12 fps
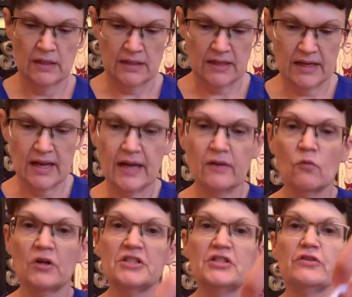And I kind of
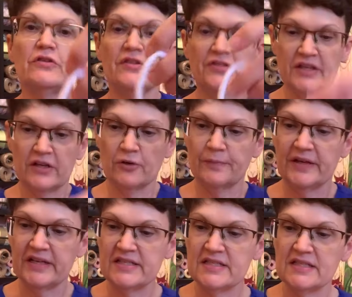want to do the thinner
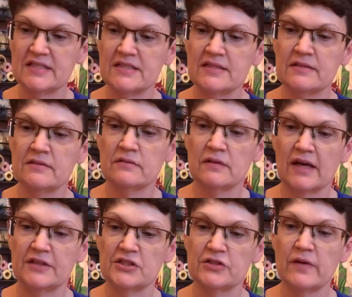pieces.
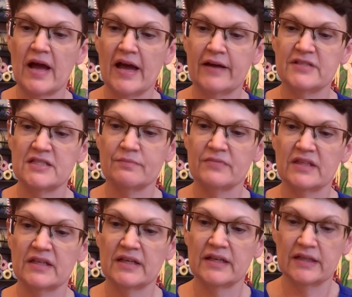I do have some
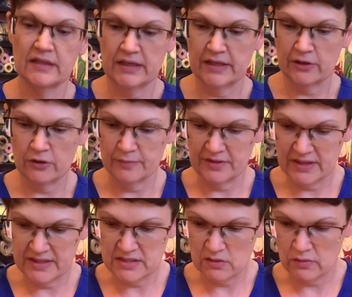thick in here, but
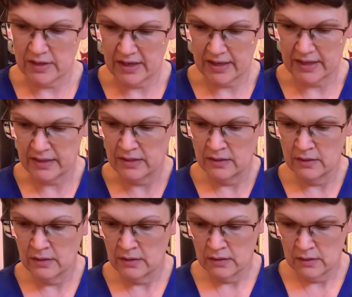that's okay.
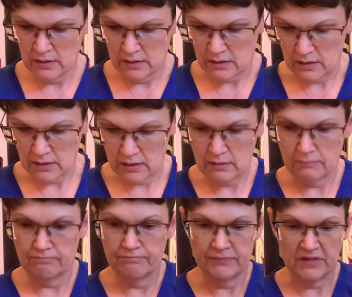
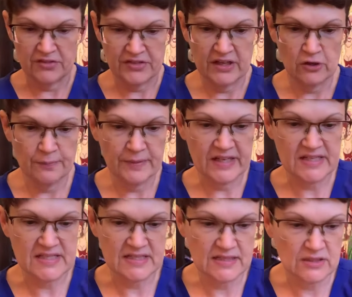The thinner
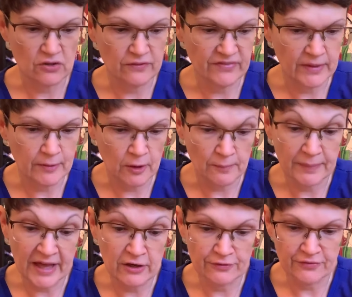pieces are
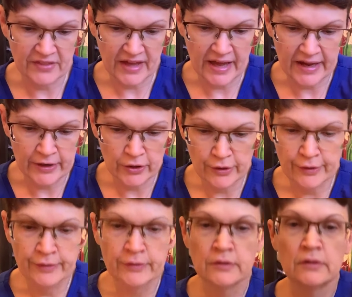better for the hair.